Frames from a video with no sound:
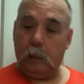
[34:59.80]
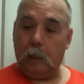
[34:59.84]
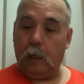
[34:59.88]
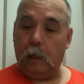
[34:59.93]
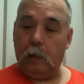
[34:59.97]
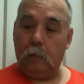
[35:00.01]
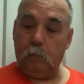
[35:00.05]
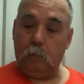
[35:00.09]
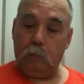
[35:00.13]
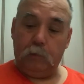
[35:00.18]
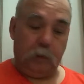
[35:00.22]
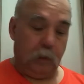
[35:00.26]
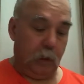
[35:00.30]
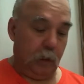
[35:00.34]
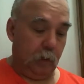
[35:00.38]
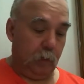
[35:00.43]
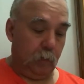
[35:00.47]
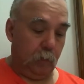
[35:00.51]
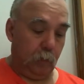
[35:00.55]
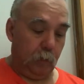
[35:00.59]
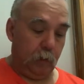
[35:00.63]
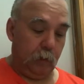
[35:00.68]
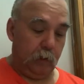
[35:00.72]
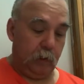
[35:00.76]
And we'll take
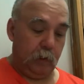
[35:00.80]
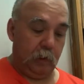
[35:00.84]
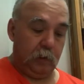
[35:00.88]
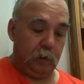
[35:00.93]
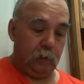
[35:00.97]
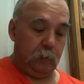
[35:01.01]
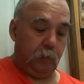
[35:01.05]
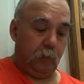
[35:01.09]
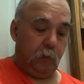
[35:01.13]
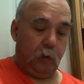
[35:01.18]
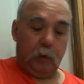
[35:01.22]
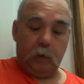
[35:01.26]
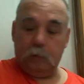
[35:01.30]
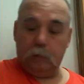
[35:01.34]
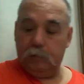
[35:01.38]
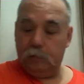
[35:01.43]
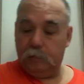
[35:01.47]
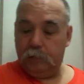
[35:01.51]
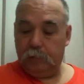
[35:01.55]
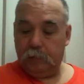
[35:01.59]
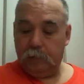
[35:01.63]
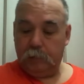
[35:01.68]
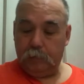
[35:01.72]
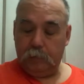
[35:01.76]
one of these
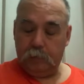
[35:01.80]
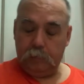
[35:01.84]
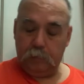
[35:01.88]
browns.